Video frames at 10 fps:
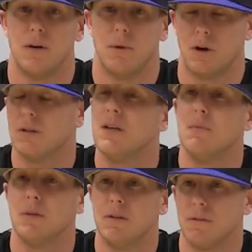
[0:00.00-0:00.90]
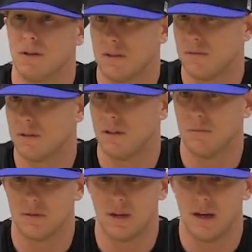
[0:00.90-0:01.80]
but our team defensive
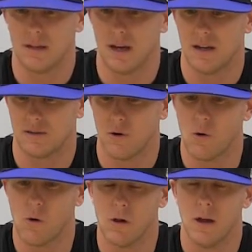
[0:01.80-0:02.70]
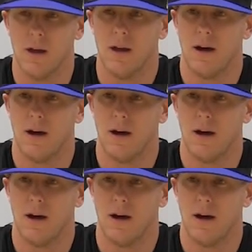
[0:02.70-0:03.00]
schemes as a whole.